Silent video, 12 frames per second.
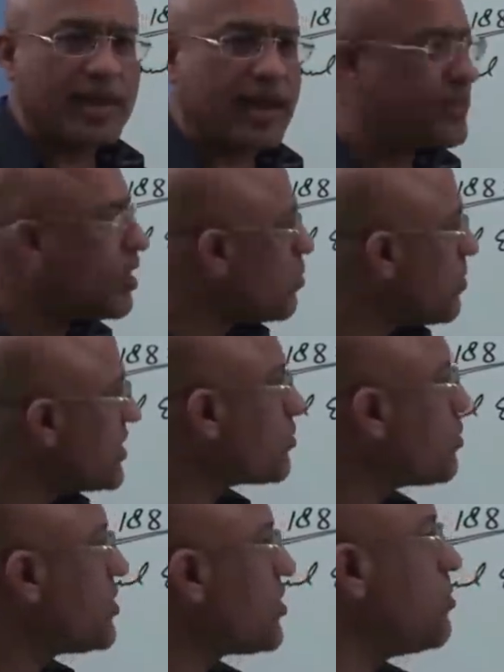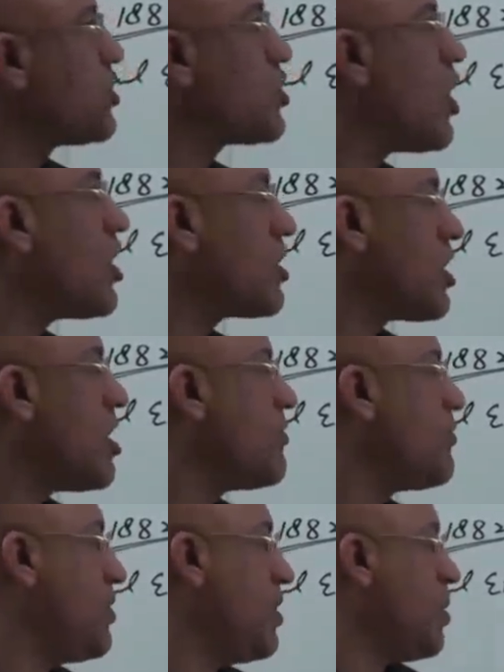that there must be some sort
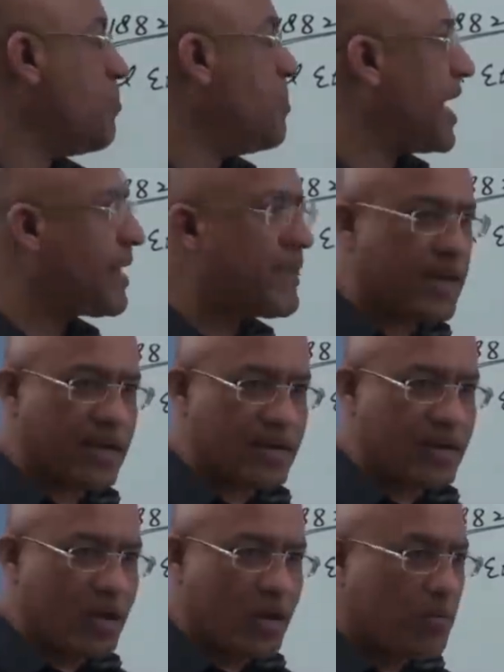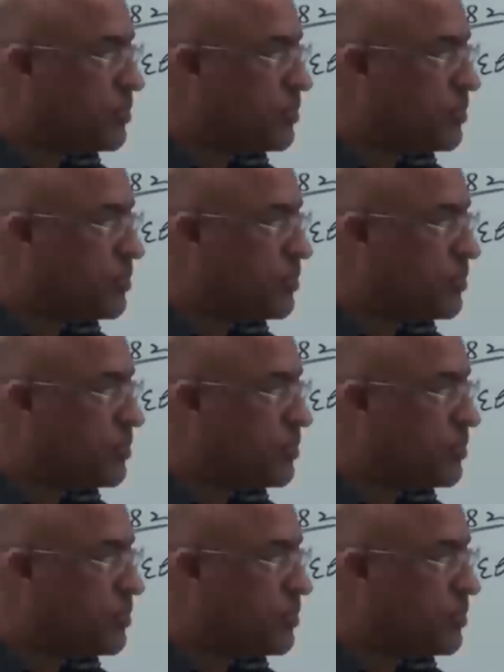of barrier